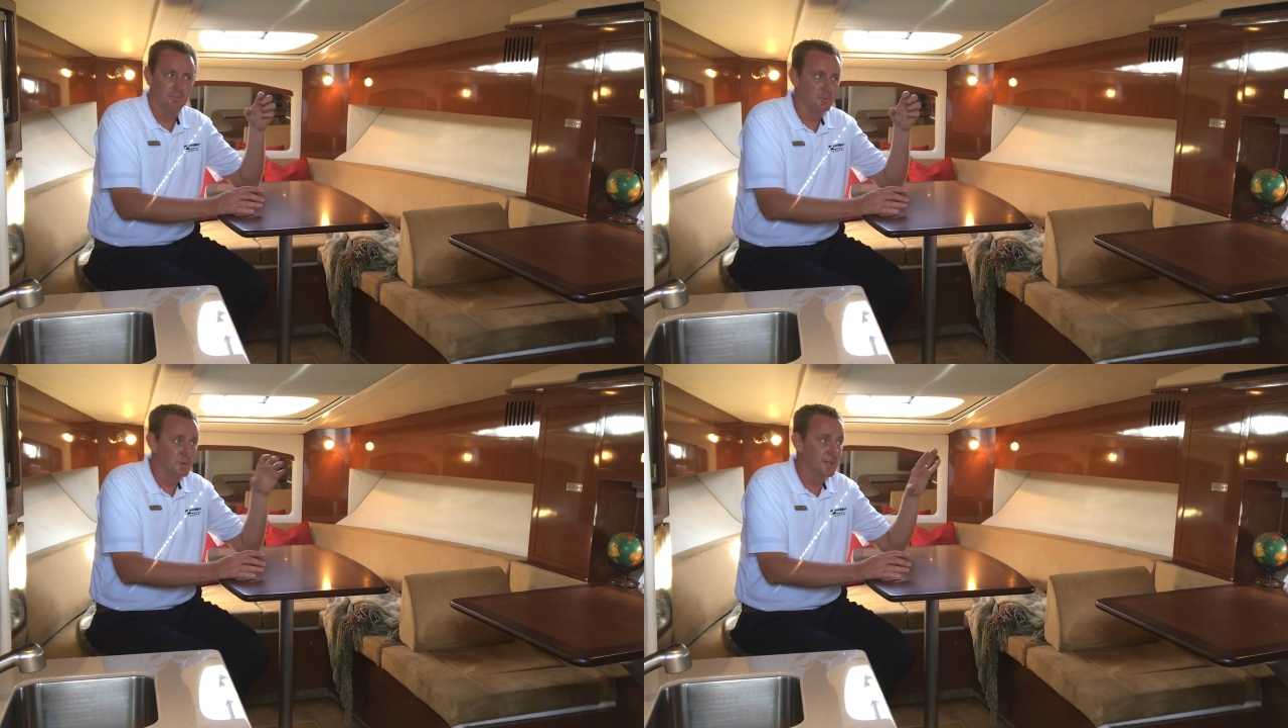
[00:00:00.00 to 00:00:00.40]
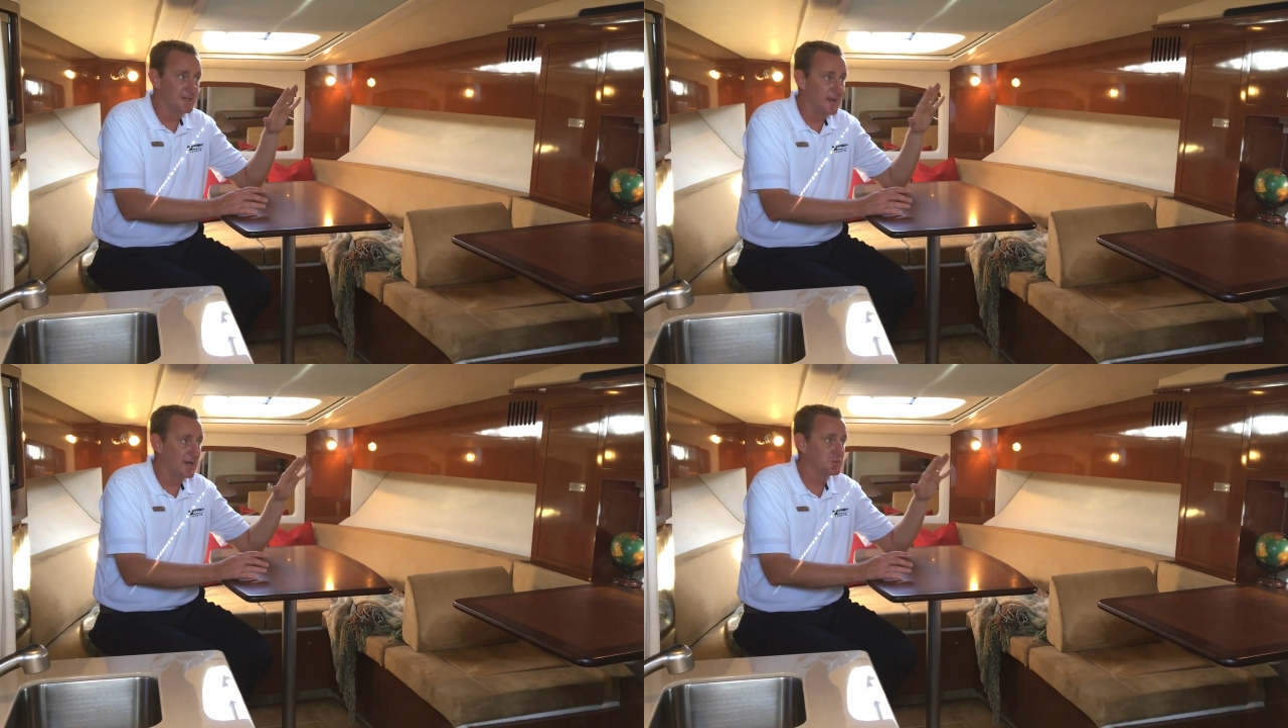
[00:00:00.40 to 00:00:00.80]
really
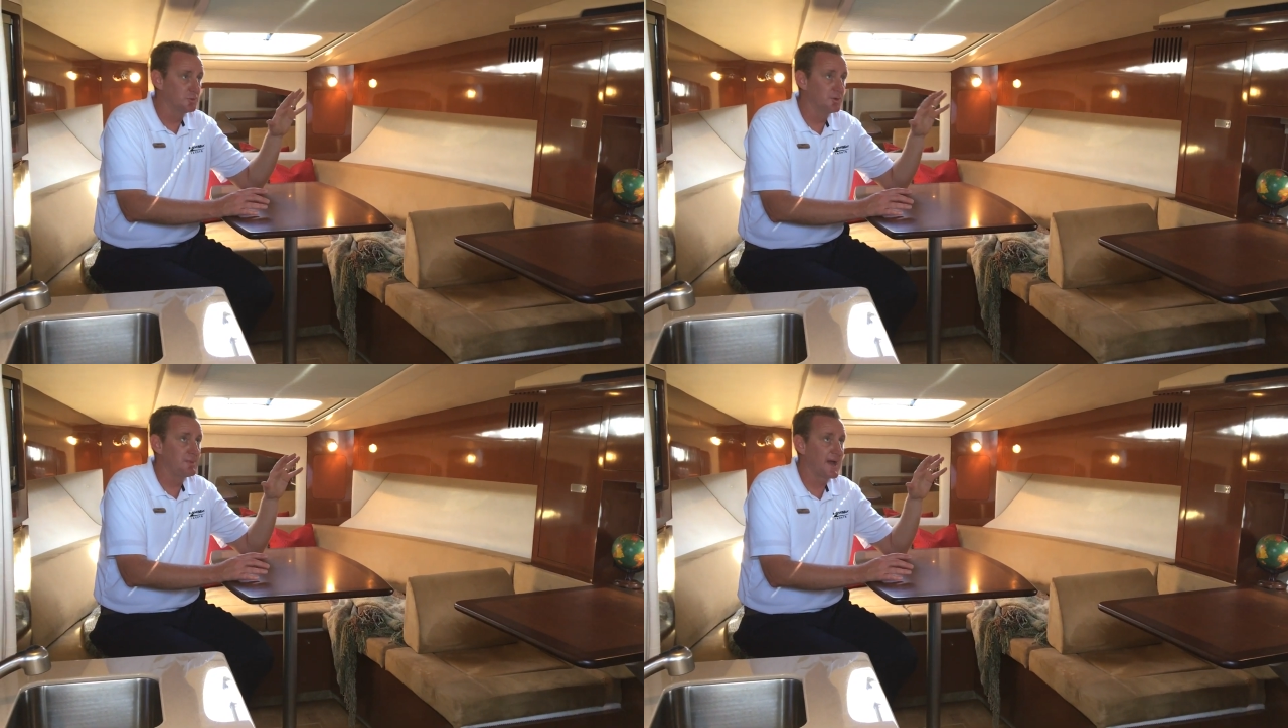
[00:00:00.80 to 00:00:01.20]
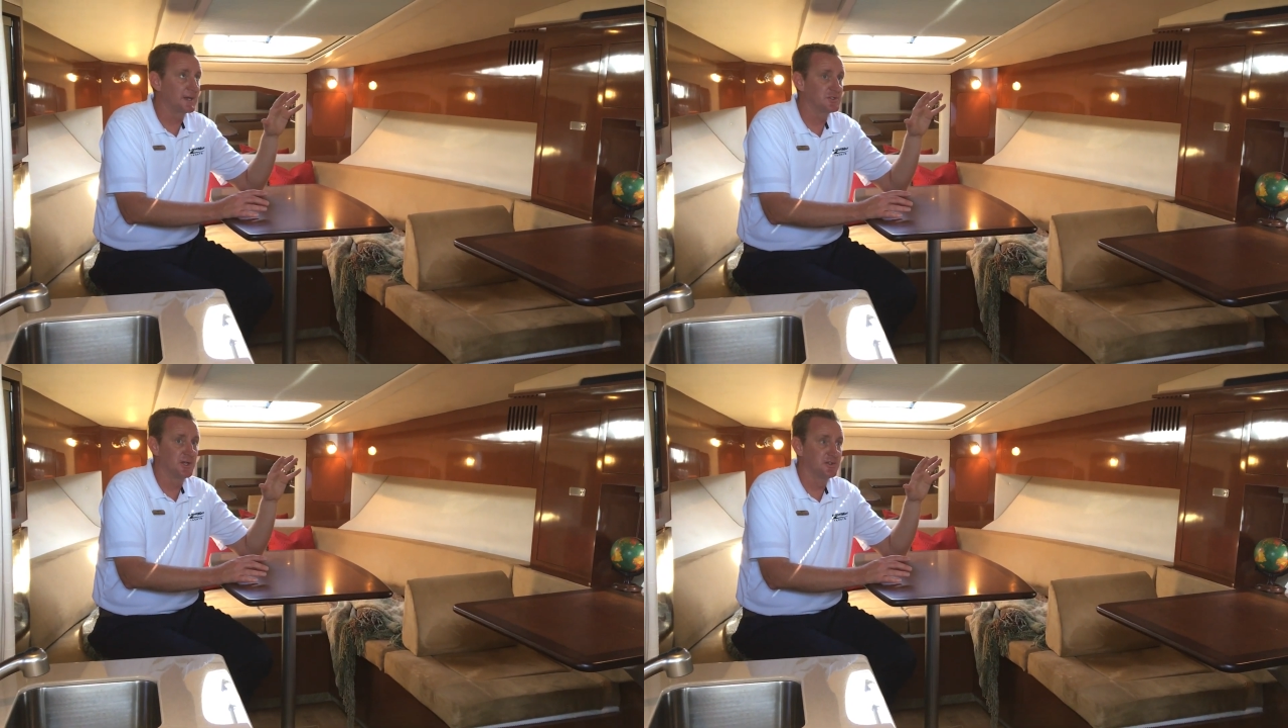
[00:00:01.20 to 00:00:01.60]
nice wood
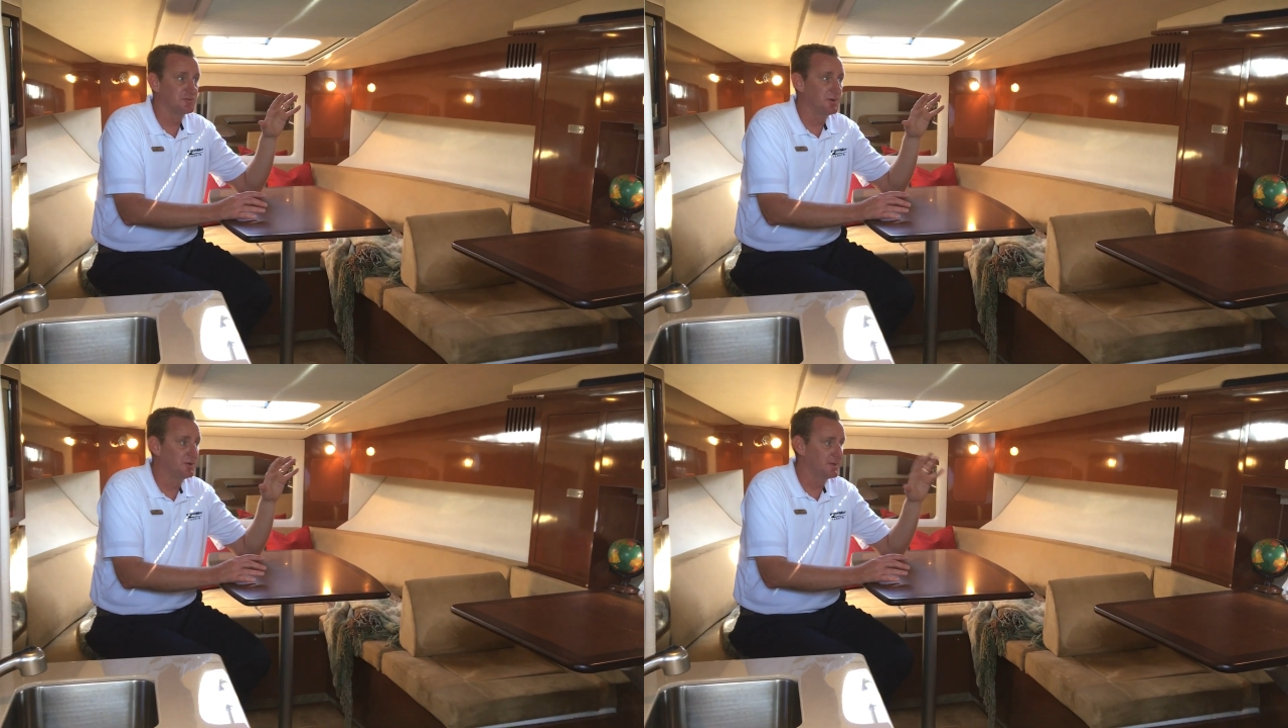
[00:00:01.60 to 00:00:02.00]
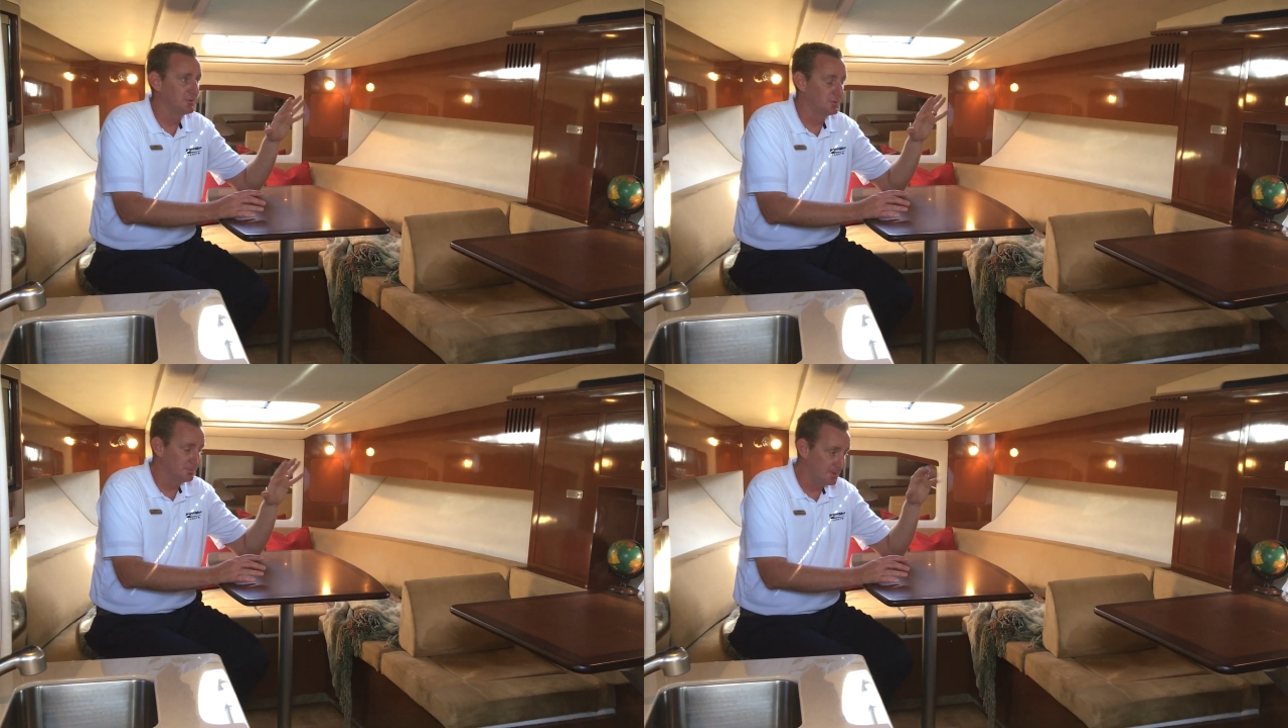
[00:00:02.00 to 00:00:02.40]
package on this boat that
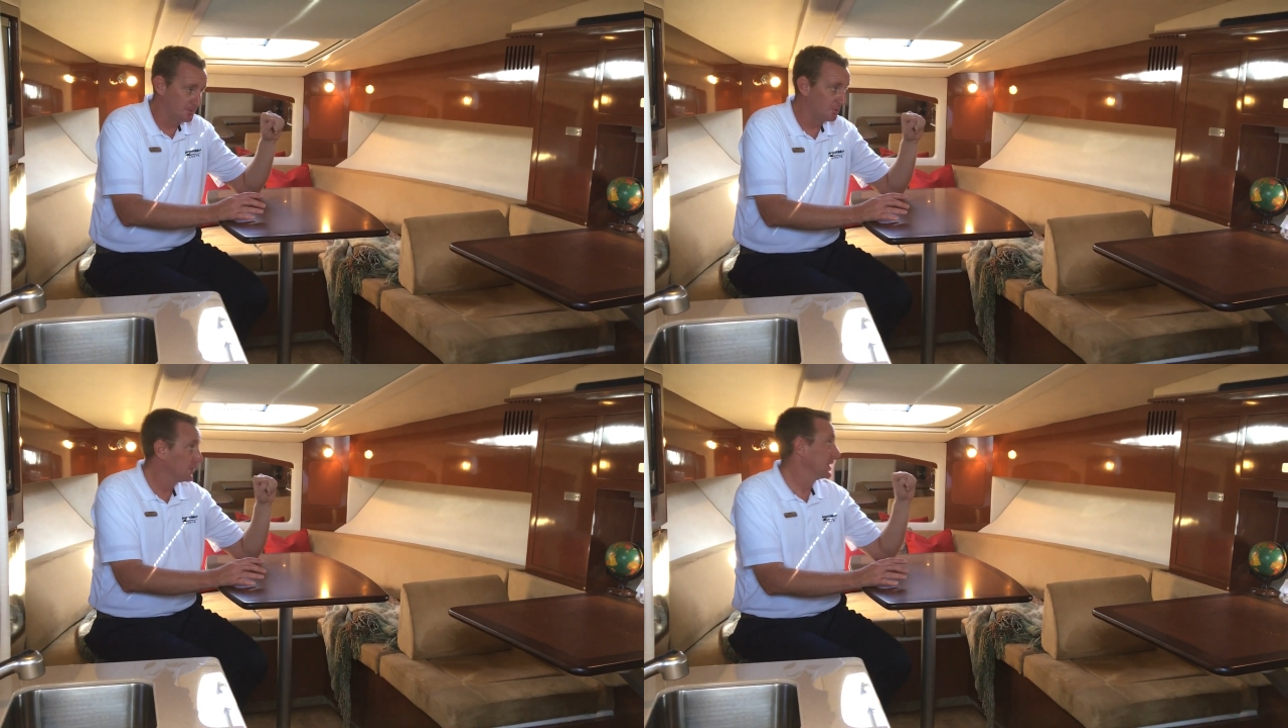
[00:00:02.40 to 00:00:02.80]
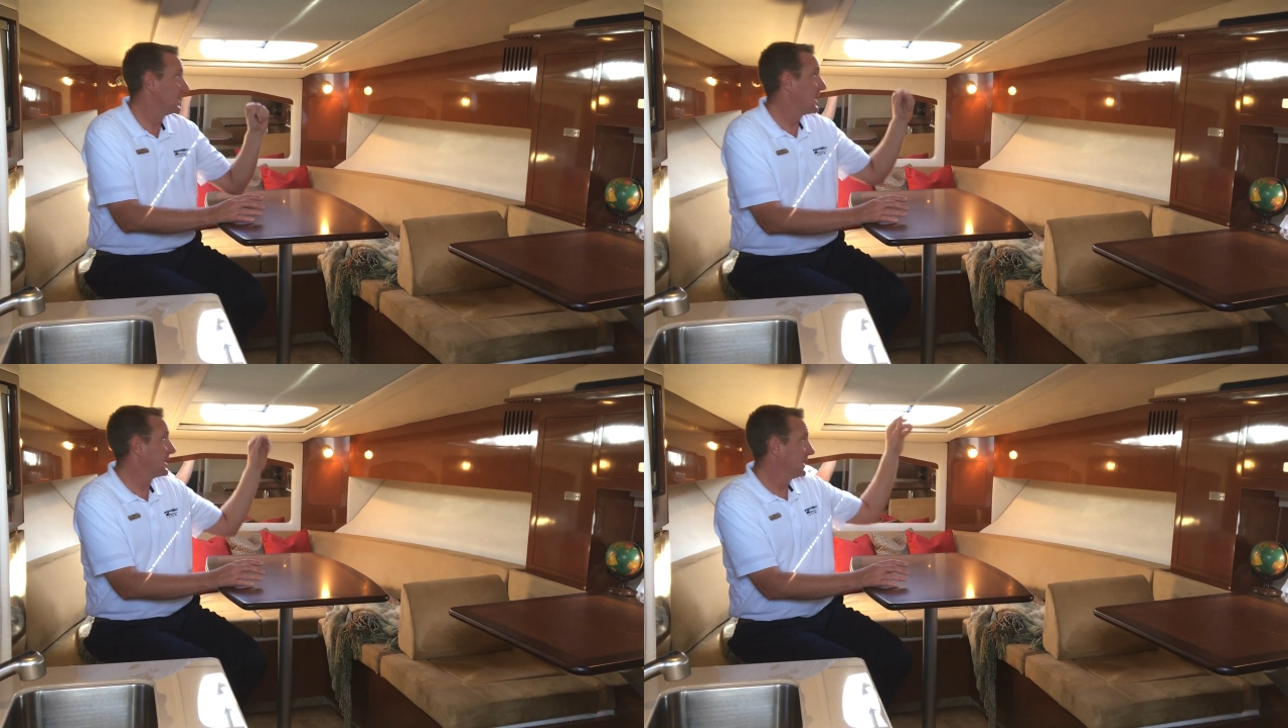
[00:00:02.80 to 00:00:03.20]
people really
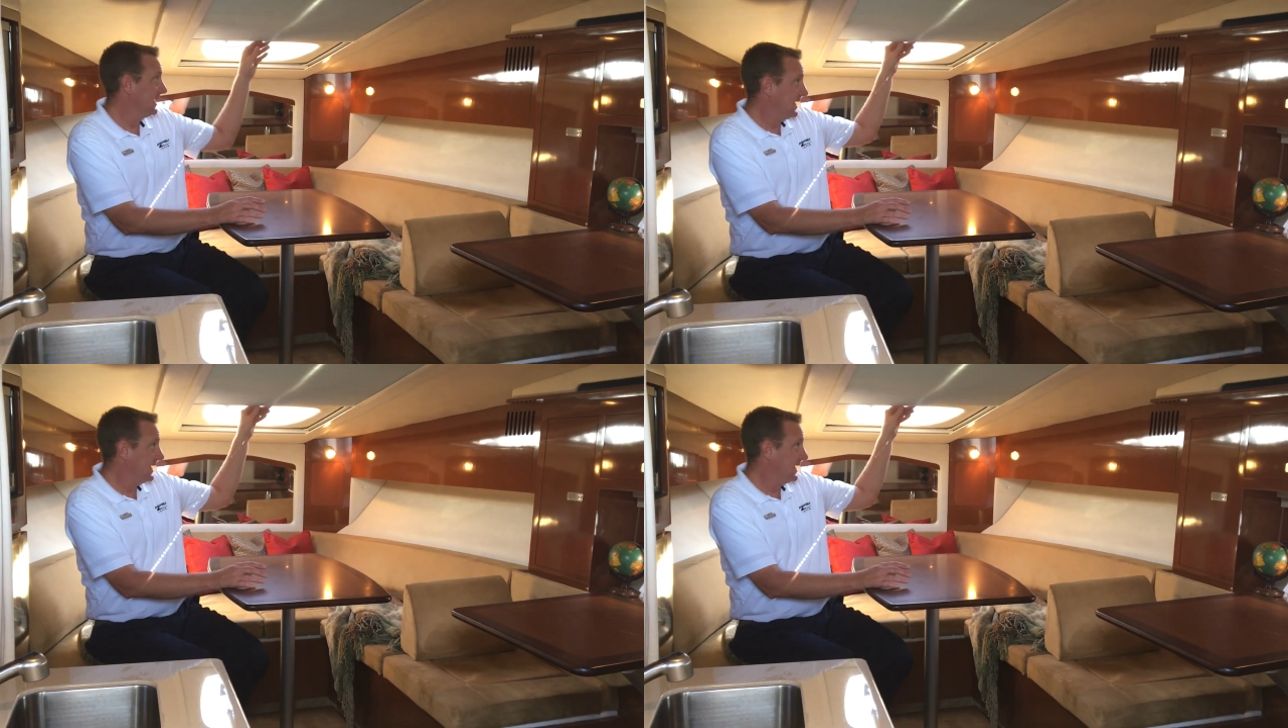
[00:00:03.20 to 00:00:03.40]
like.